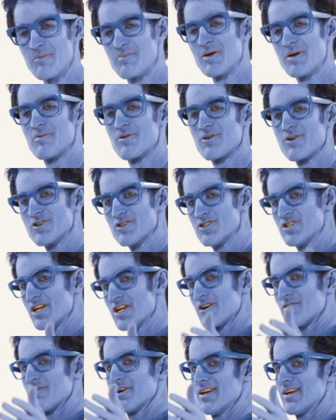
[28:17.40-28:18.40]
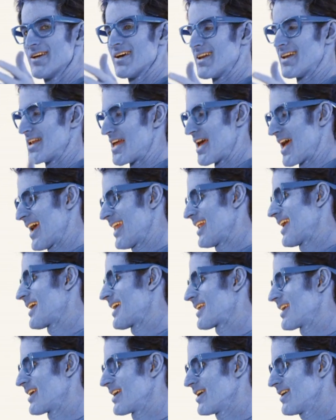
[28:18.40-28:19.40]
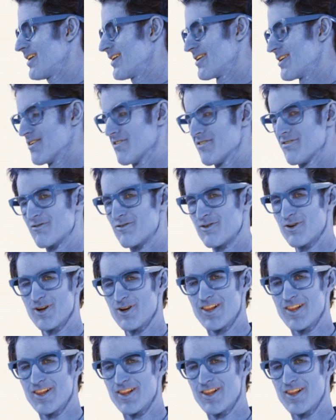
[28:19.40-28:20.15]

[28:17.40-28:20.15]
people are jittery and headachey for a